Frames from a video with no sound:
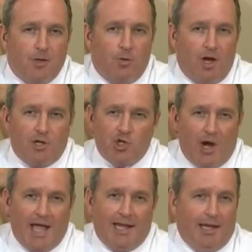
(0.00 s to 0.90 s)
We're not
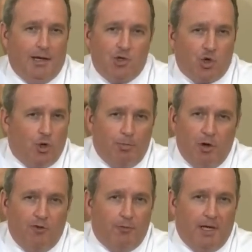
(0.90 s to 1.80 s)
tracking troop
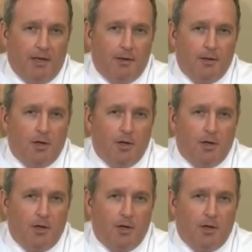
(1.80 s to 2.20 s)
movement